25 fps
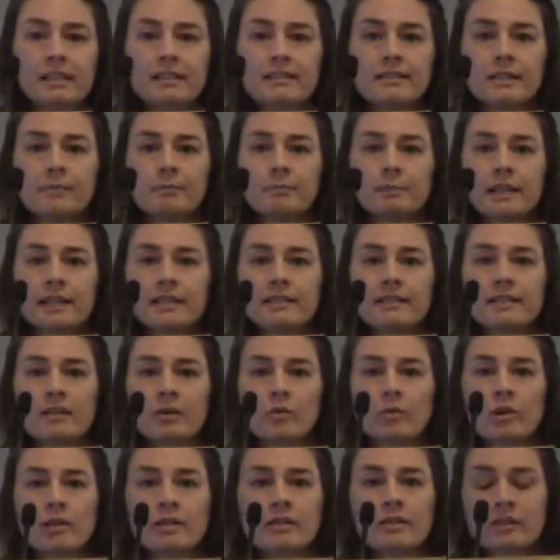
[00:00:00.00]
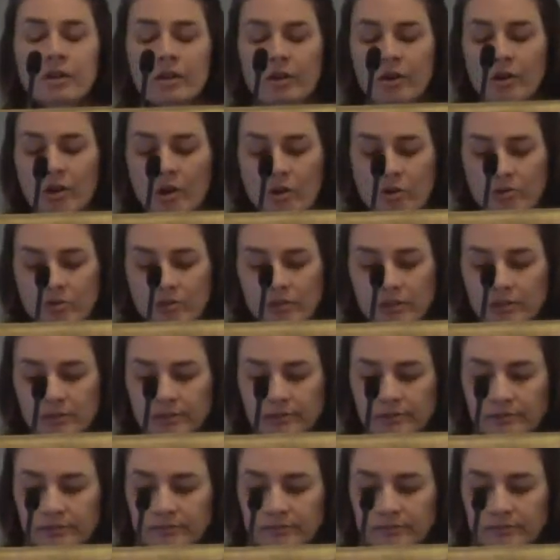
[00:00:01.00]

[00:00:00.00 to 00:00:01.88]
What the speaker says: someplace that wasn't our own,